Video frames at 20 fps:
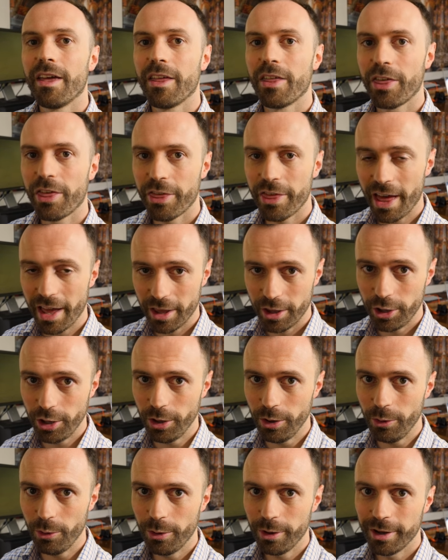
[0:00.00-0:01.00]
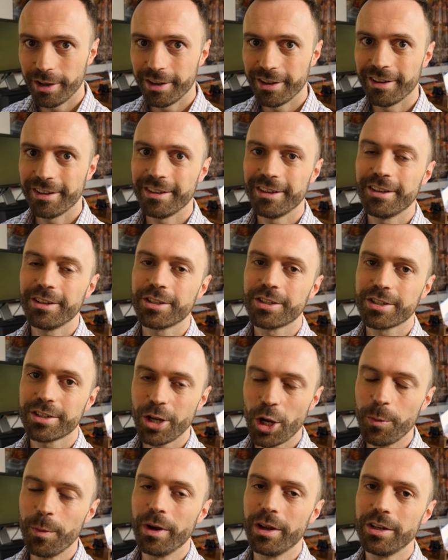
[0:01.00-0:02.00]
Thank you
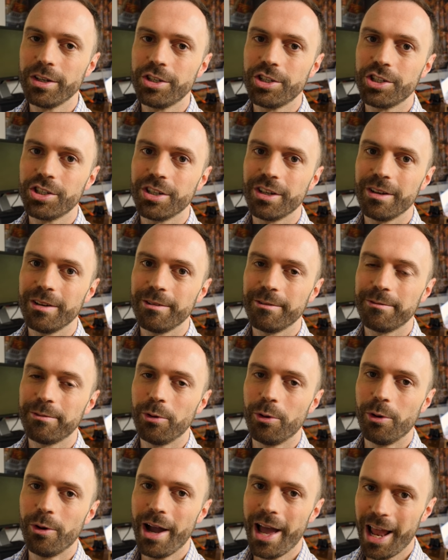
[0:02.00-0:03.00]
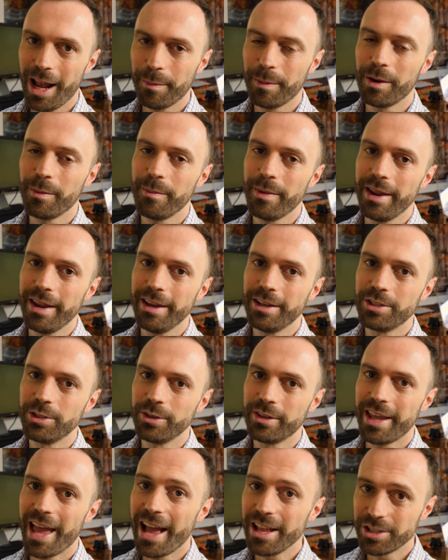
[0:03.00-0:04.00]
so much for helping me to
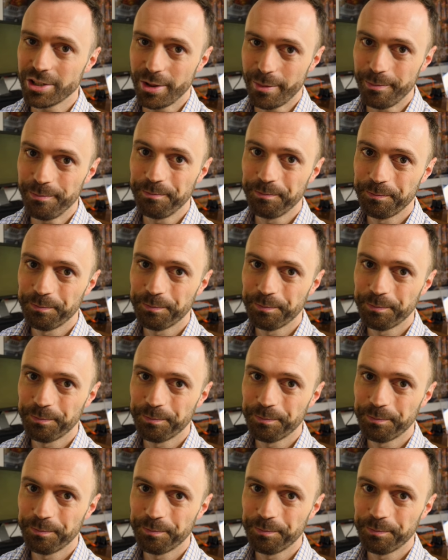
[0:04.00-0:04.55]
get them.